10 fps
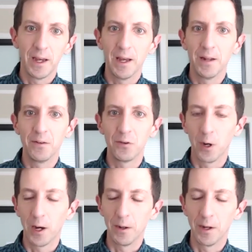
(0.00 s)
And so
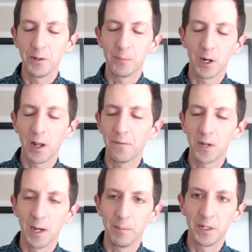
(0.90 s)
I spent a lot of
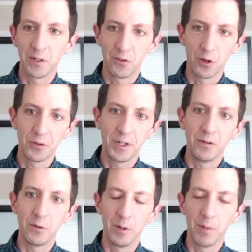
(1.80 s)
time in consulting,
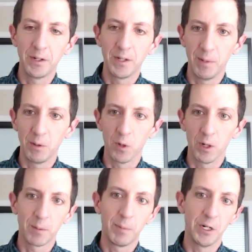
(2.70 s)
doing red teaming
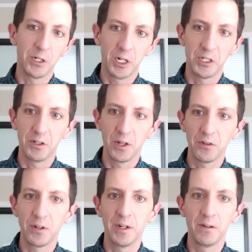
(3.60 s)
work, penetration
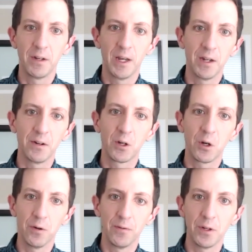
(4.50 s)
testing, and code
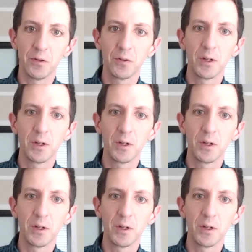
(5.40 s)
reviews.